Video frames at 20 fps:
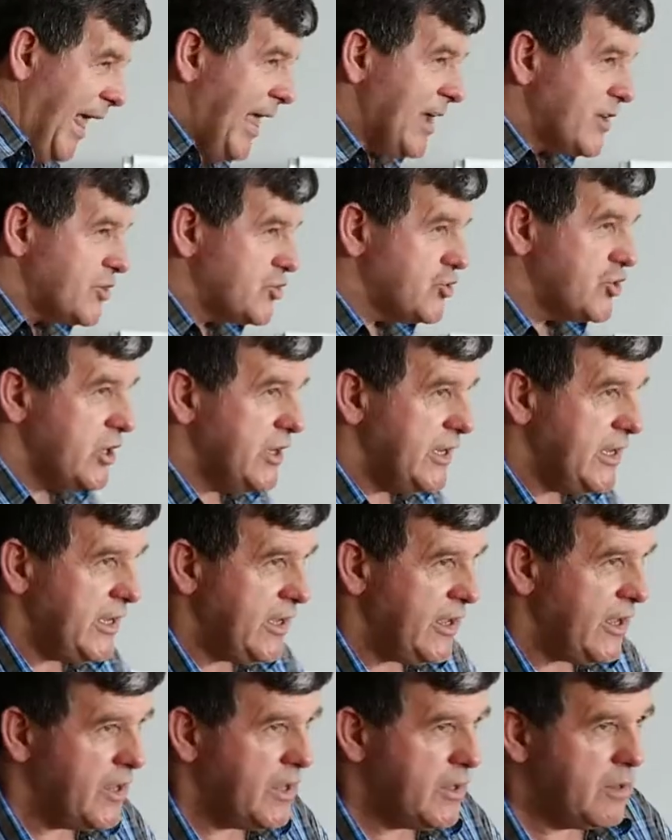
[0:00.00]

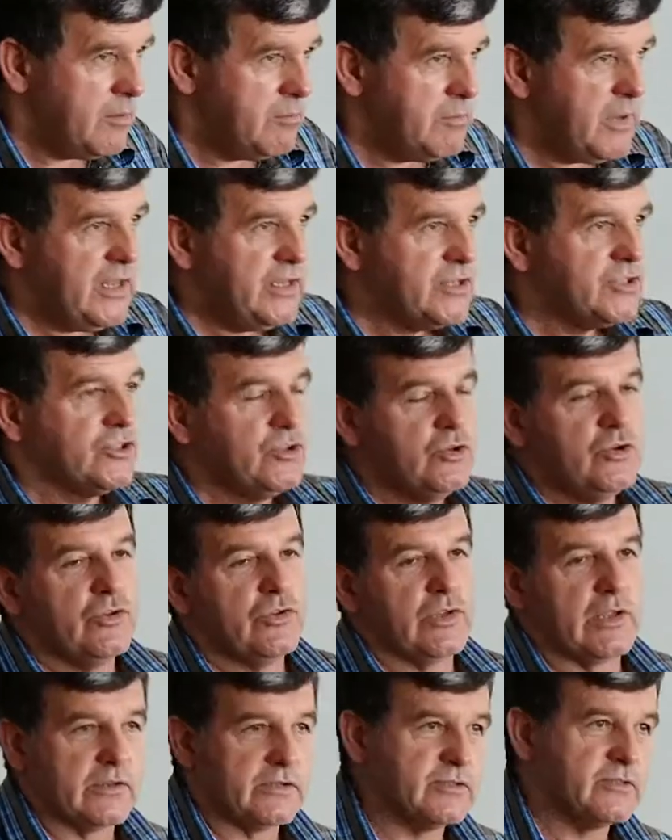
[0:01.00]
actually means two
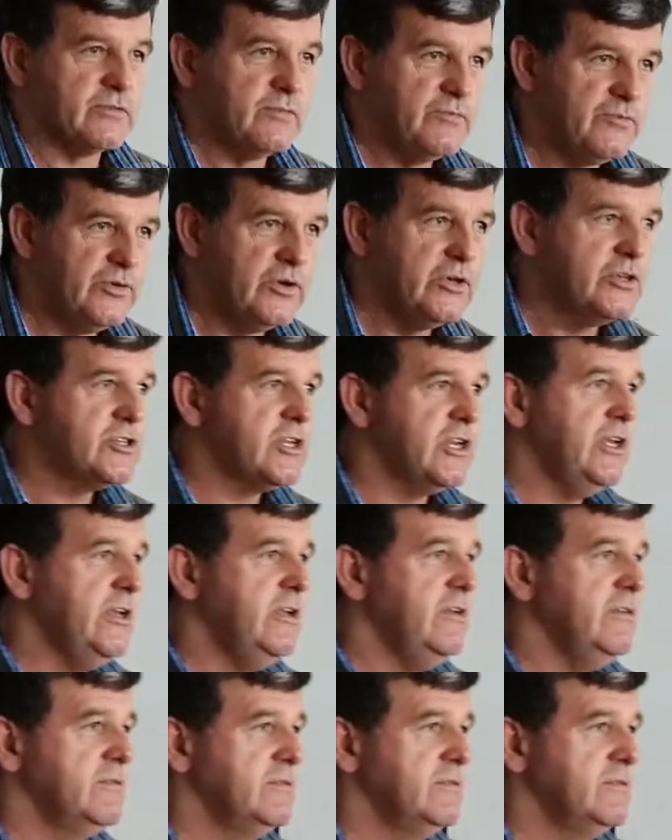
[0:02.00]
things. Firstly,